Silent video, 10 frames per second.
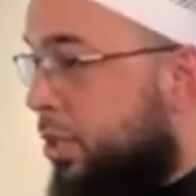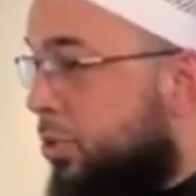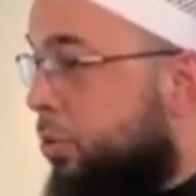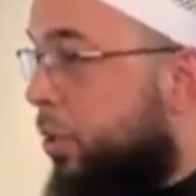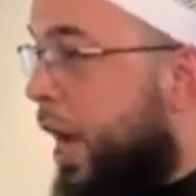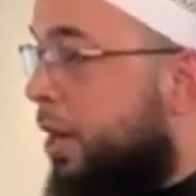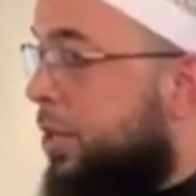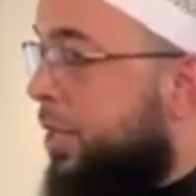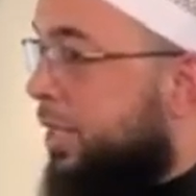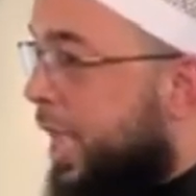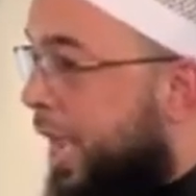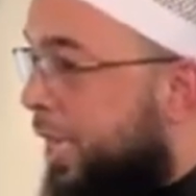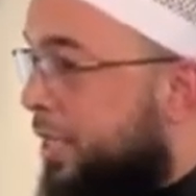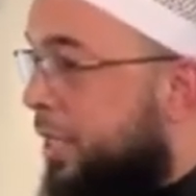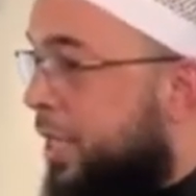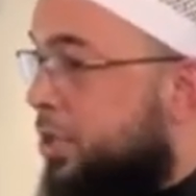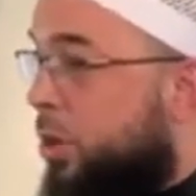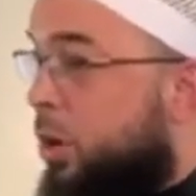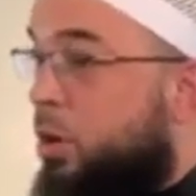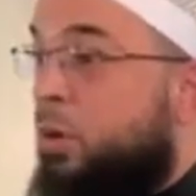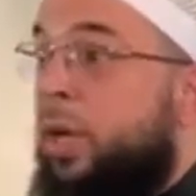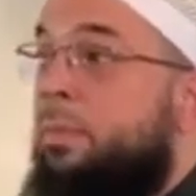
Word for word: to our society as a whole.